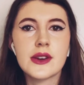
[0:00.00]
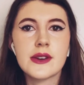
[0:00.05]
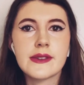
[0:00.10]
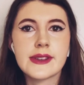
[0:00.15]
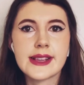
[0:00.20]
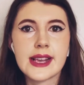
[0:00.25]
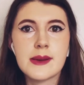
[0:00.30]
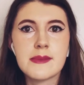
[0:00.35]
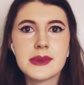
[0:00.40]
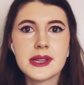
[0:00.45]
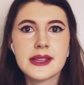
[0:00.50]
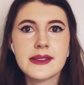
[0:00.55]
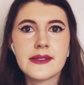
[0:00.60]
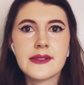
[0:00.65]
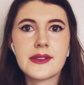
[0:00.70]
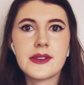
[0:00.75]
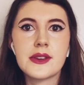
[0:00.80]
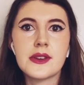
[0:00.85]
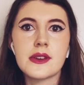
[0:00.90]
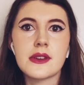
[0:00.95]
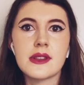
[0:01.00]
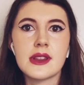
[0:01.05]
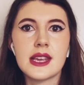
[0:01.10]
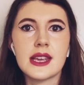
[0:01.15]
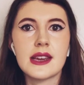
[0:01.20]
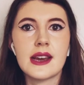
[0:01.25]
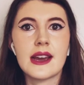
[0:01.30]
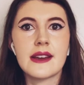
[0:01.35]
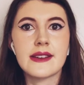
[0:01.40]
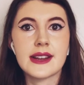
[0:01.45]
a resemblance to
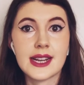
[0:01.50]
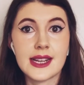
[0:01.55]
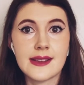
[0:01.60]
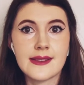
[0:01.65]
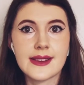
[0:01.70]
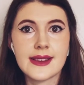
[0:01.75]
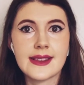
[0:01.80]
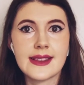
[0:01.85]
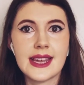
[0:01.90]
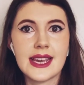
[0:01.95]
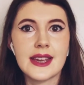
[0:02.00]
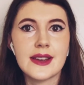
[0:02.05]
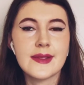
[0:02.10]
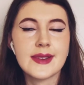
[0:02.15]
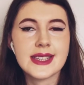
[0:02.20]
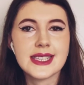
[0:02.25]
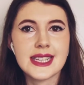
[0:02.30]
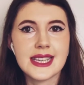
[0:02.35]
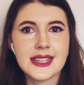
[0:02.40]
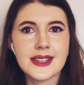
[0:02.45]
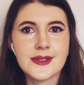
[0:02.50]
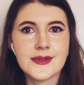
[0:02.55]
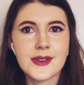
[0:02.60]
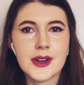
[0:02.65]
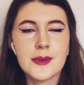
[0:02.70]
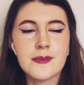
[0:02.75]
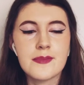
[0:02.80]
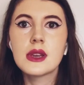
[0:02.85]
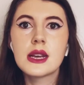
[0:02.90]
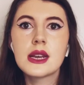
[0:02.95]
the hieroglyphs they originated
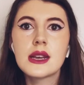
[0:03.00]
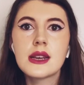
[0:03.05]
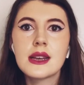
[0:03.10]
from.